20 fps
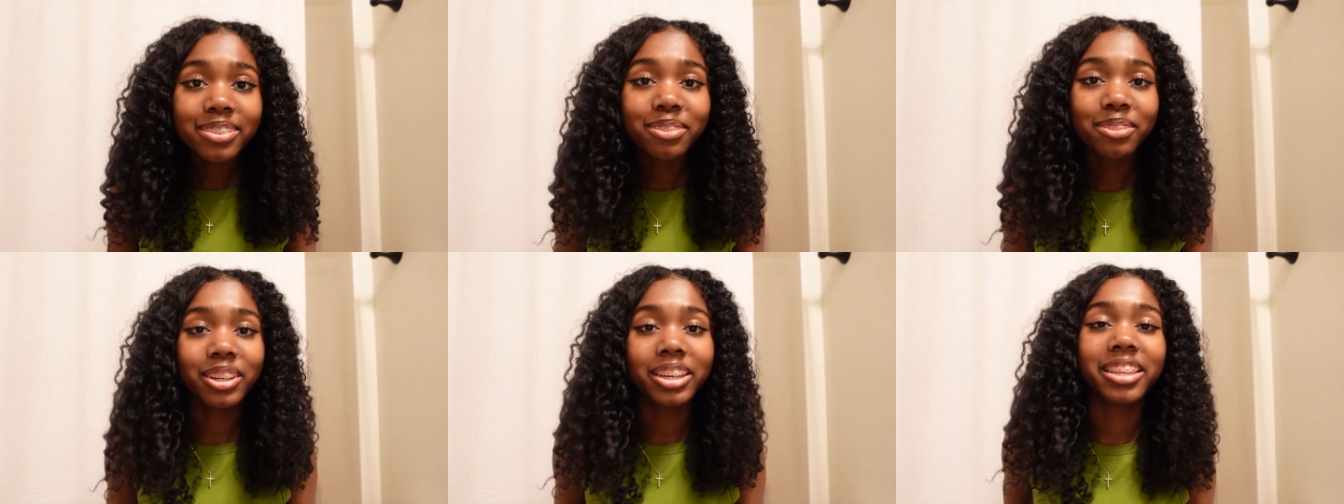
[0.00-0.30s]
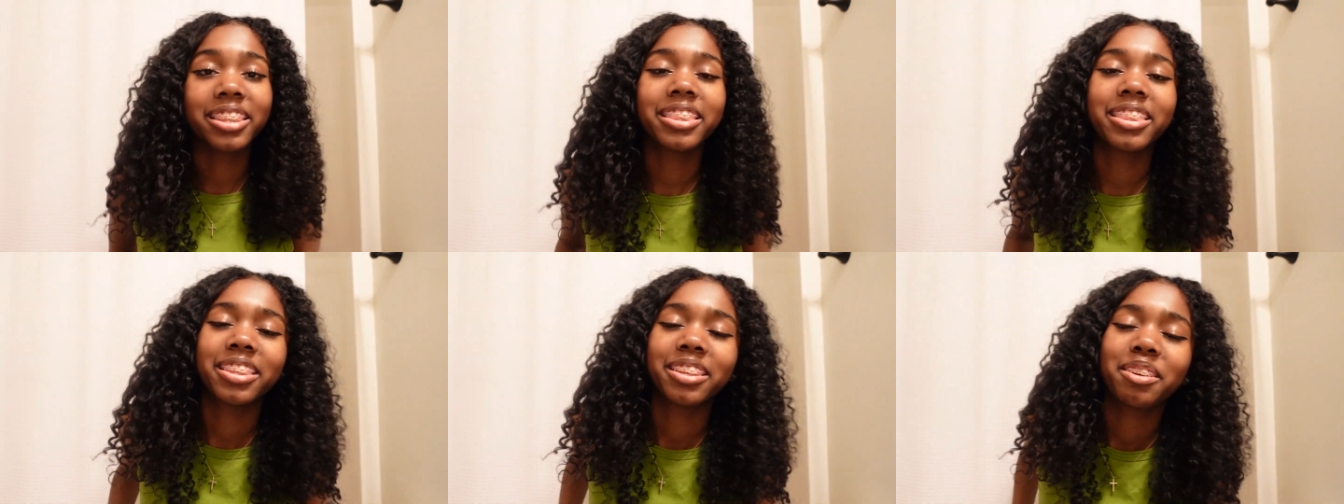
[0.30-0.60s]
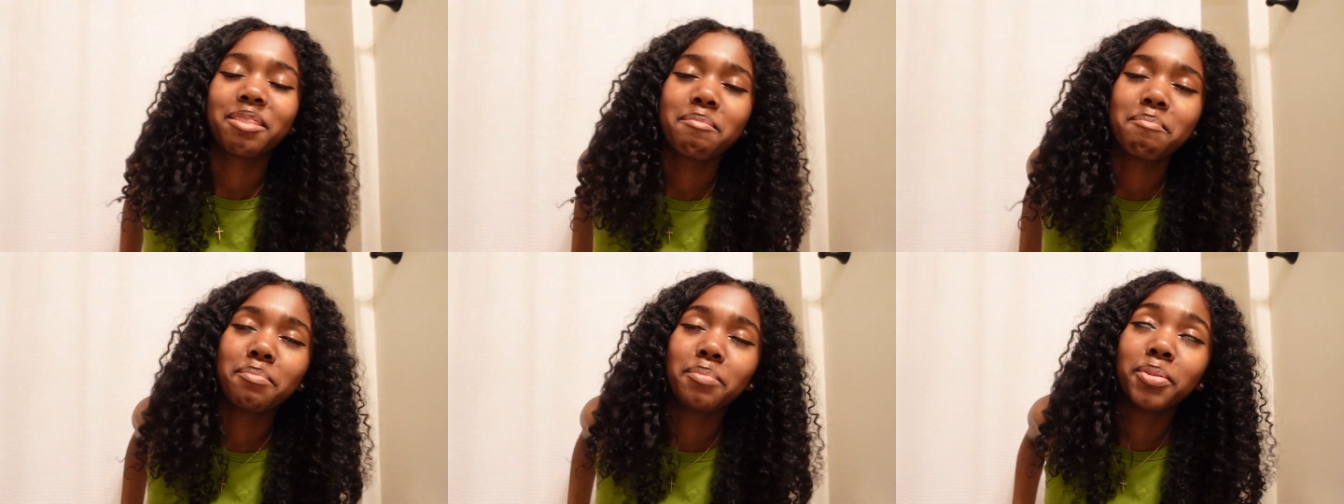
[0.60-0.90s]

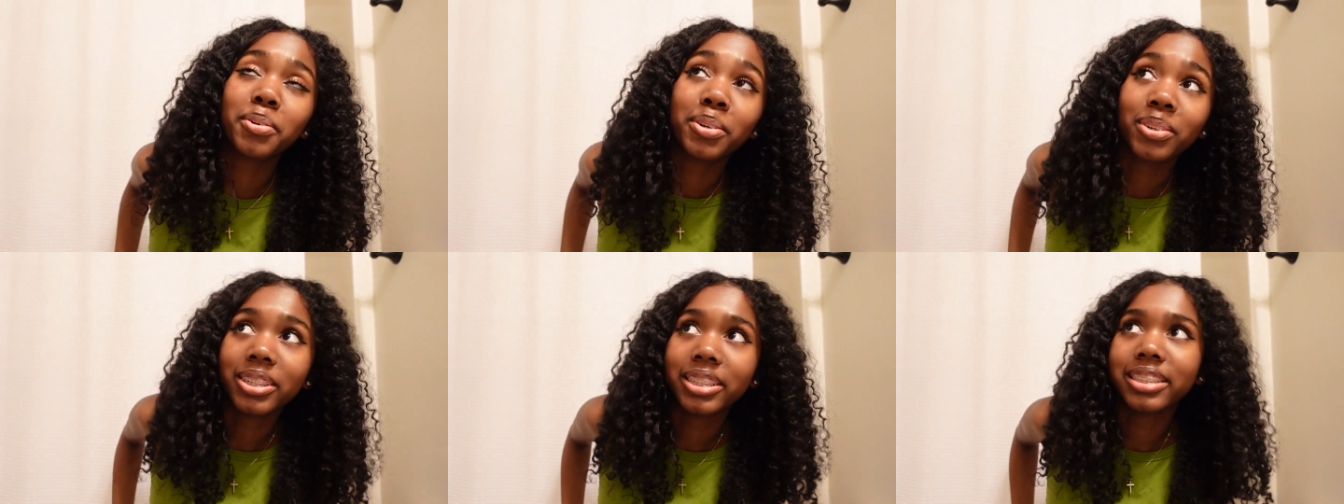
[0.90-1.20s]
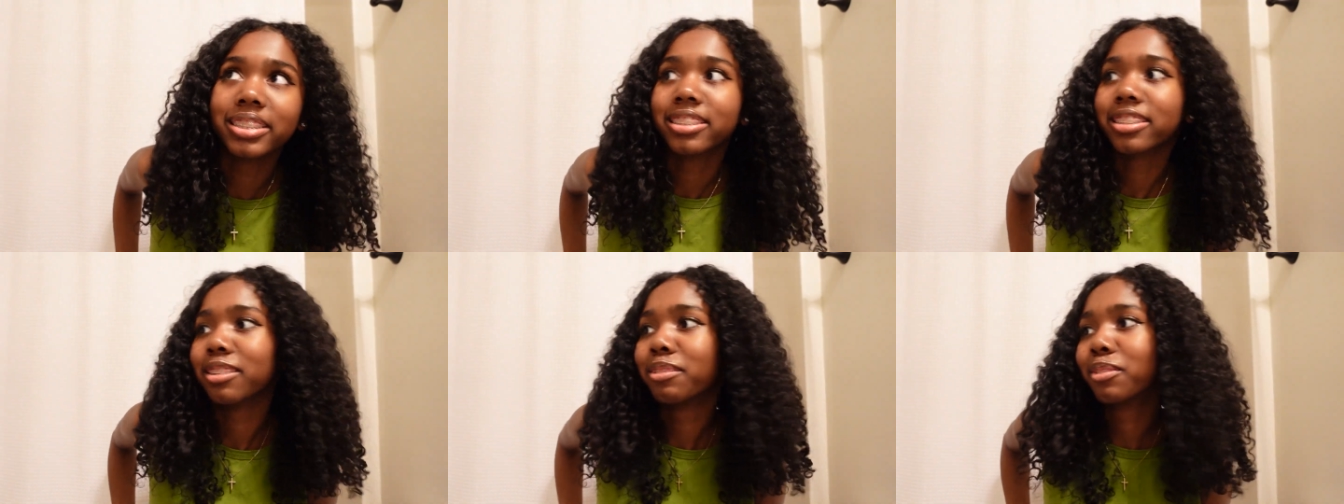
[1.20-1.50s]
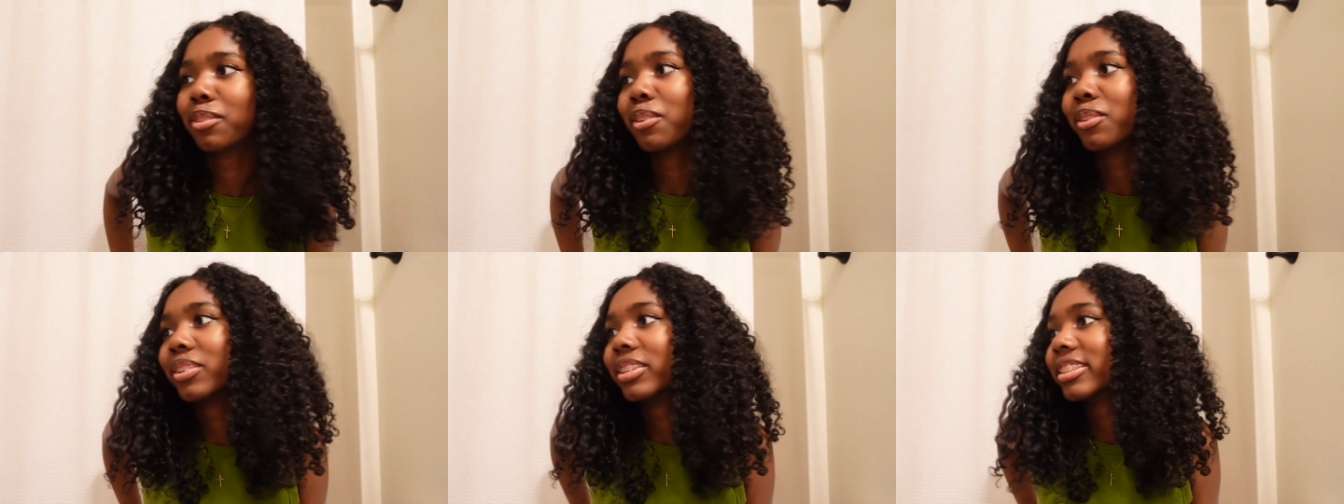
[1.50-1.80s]
with boys,
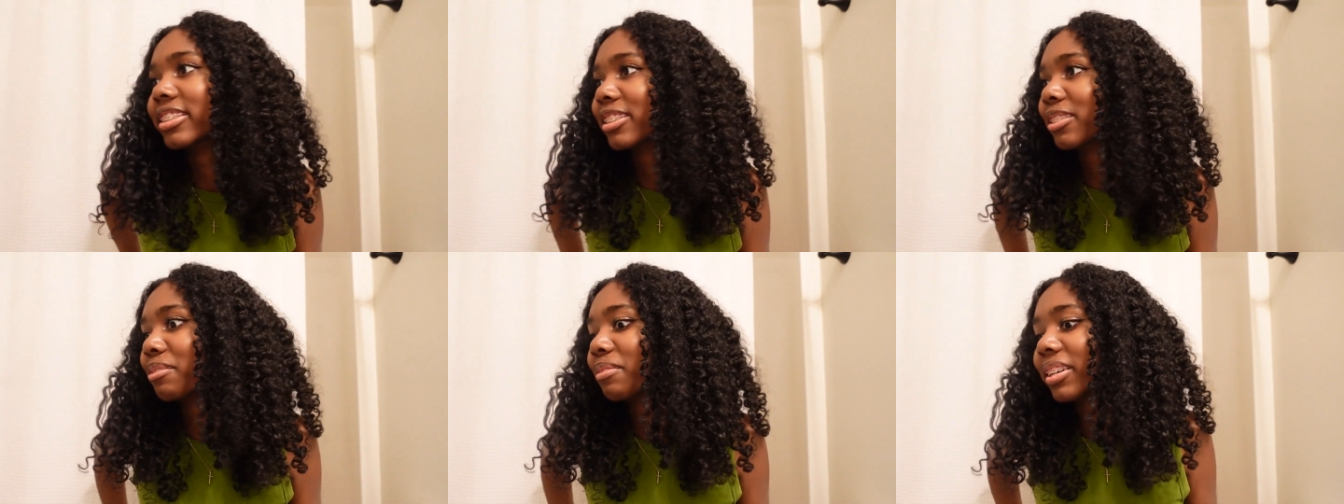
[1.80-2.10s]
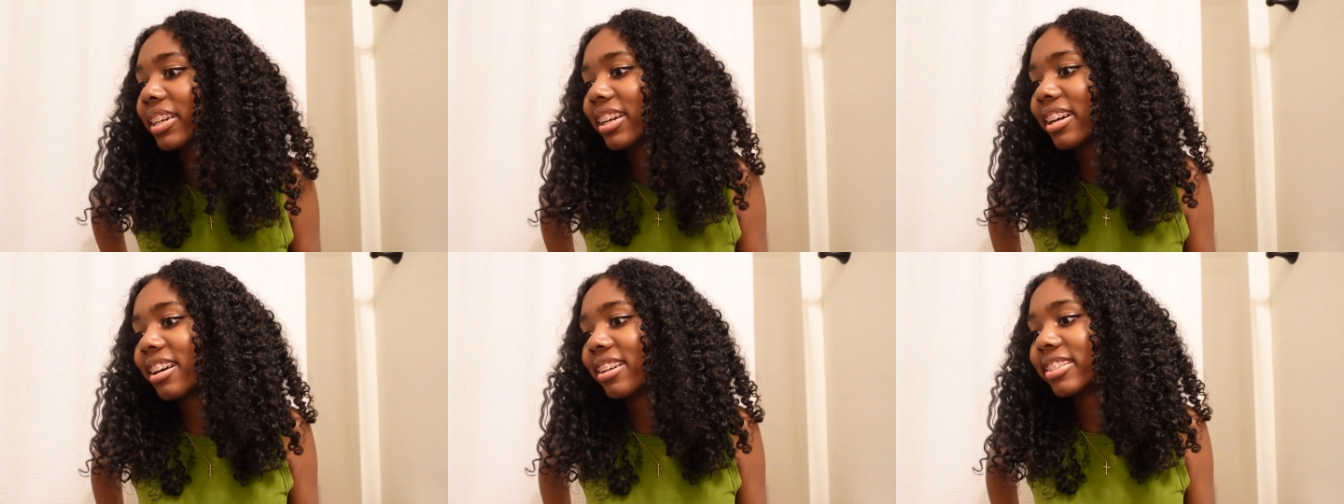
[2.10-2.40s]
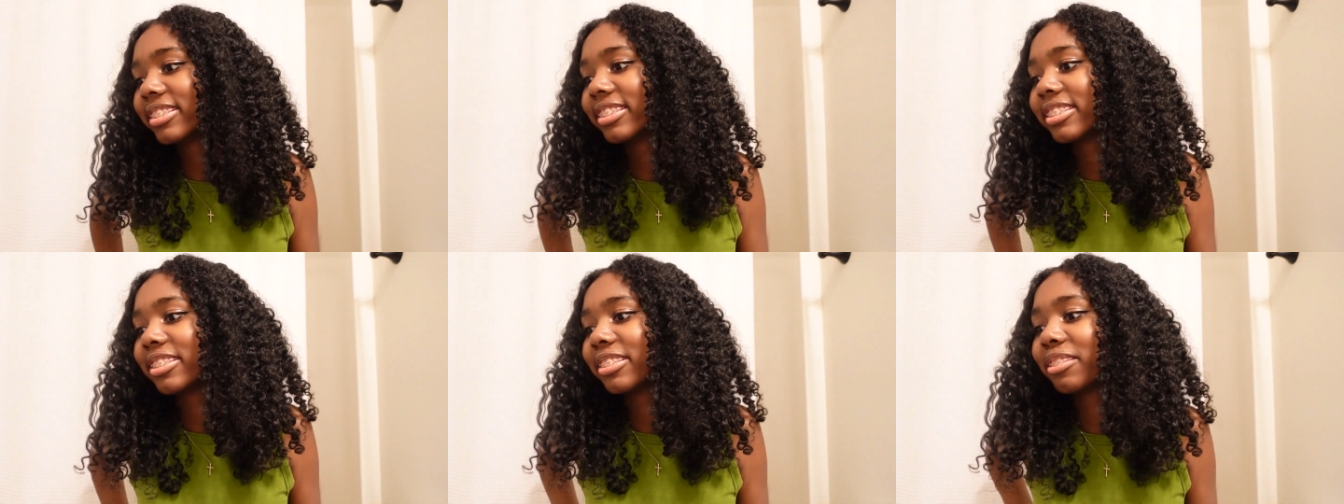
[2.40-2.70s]
of course. Oh my
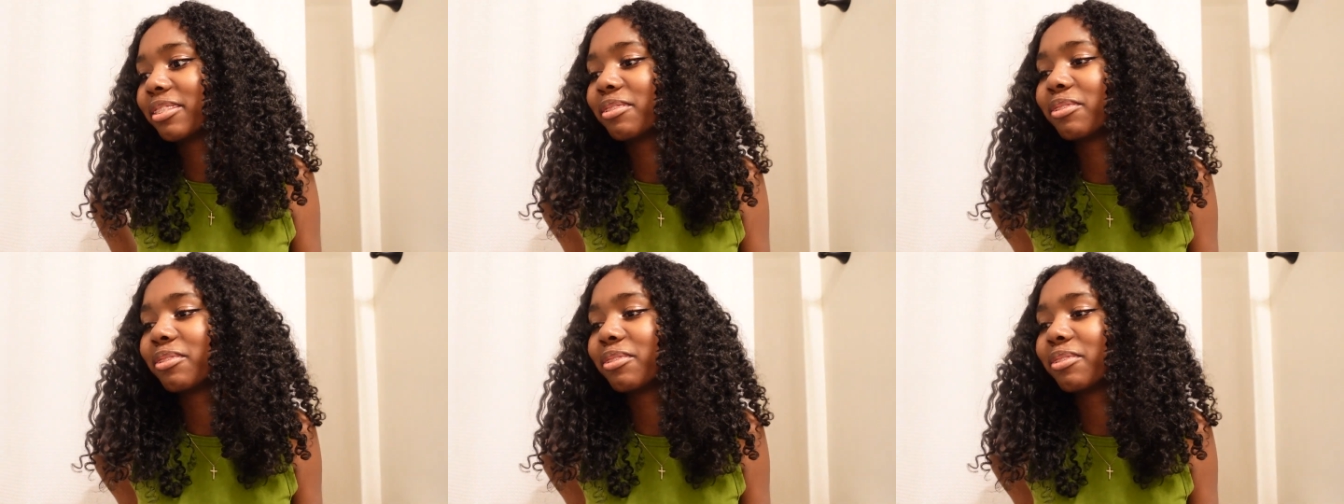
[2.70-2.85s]
gosh.